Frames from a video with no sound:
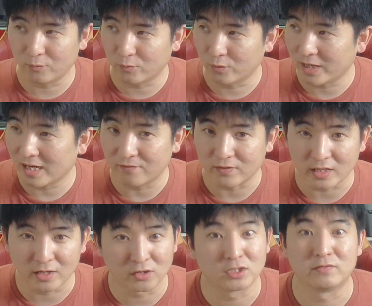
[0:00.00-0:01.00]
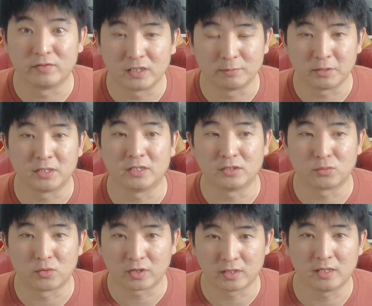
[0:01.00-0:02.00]
we have years of experience
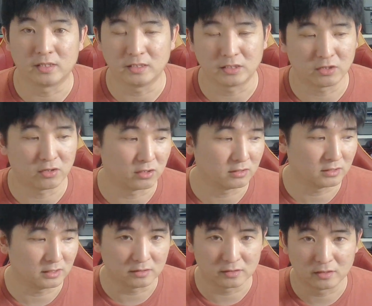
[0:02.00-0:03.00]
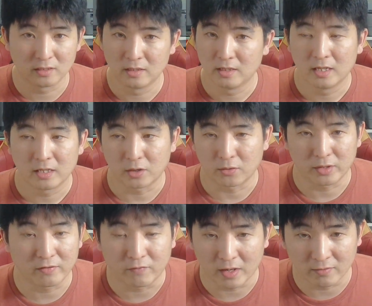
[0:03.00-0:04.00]
working on these cars since
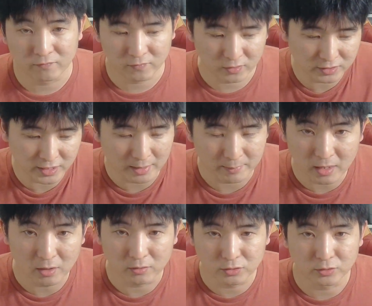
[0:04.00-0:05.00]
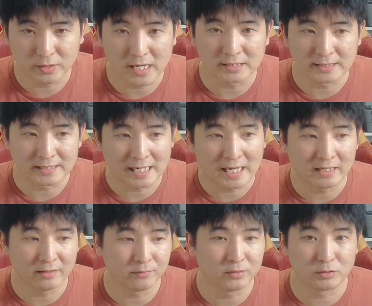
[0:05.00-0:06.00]
they first came out.
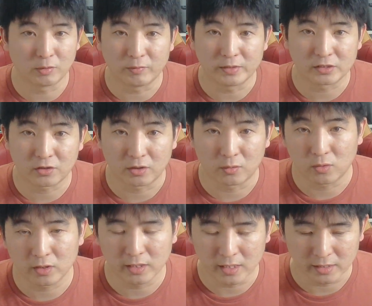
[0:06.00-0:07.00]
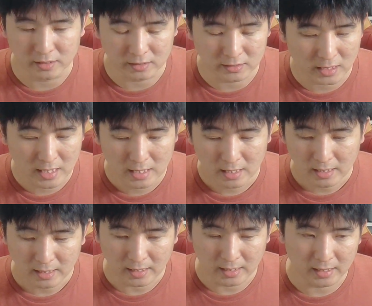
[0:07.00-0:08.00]
2010 was when we started working on these,
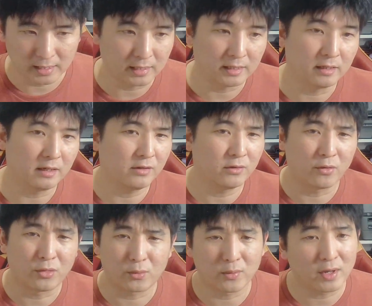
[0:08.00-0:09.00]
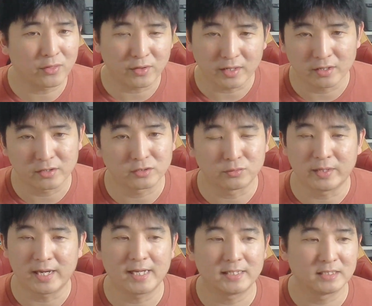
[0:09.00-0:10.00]
and throughout the years we
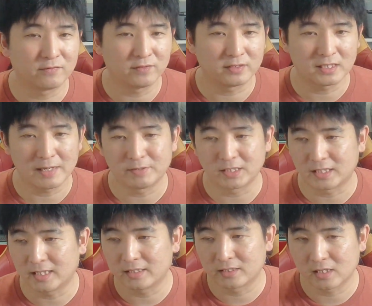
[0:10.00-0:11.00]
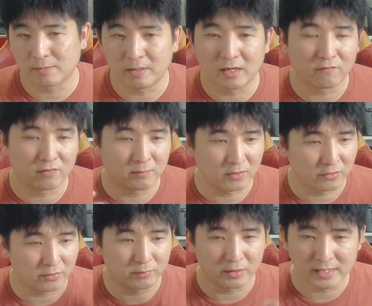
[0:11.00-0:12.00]
had different types of kits come out from
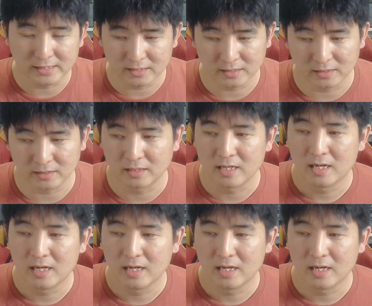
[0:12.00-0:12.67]
other places.